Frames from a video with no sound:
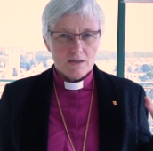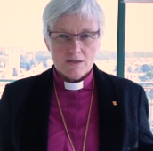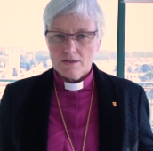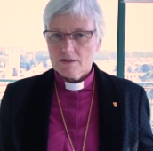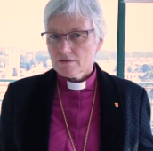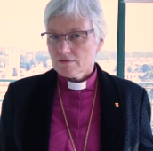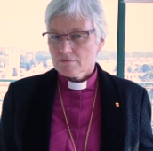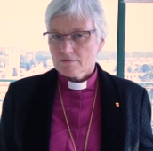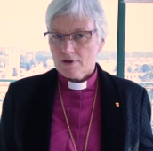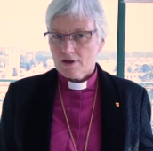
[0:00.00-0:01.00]
here
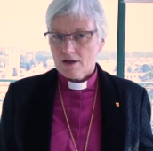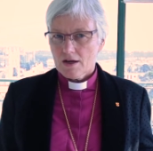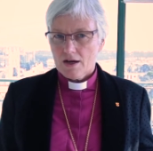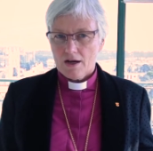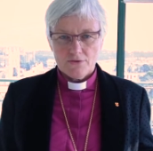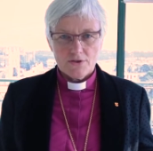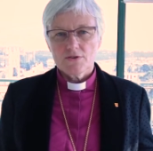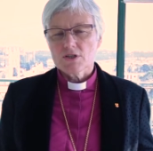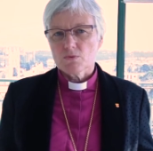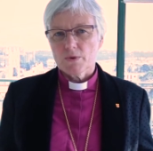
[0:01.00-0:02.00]
I think
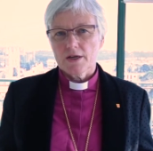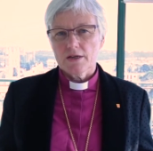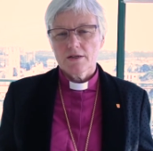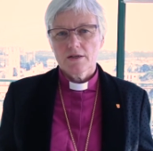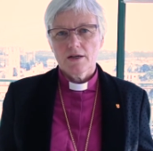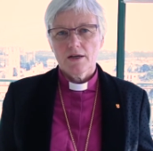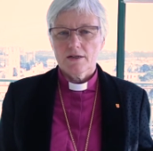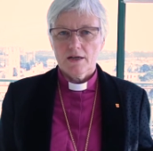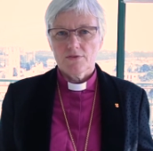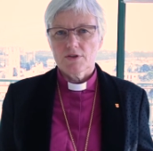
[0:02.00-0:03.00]
this way and
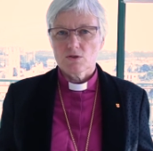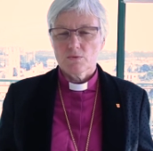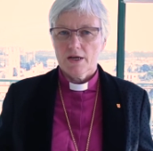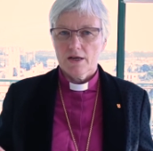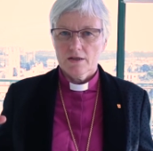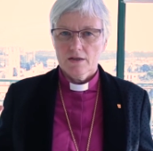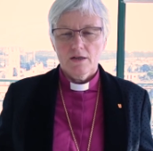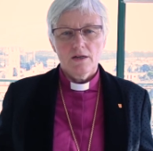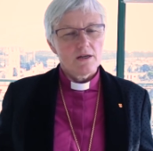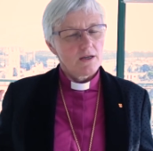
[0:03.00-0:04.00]
I act this way
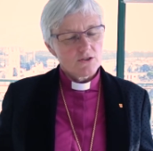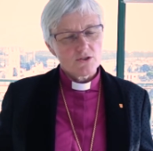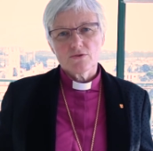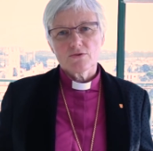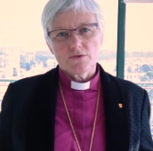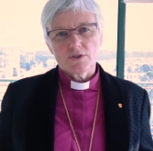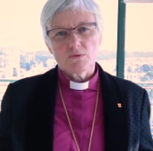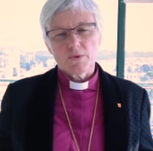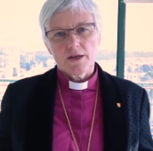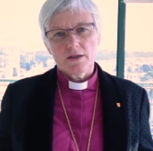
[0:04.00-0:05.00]
and you do it this
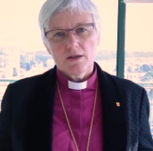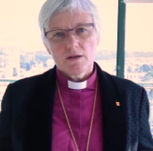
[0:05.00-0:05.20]
way,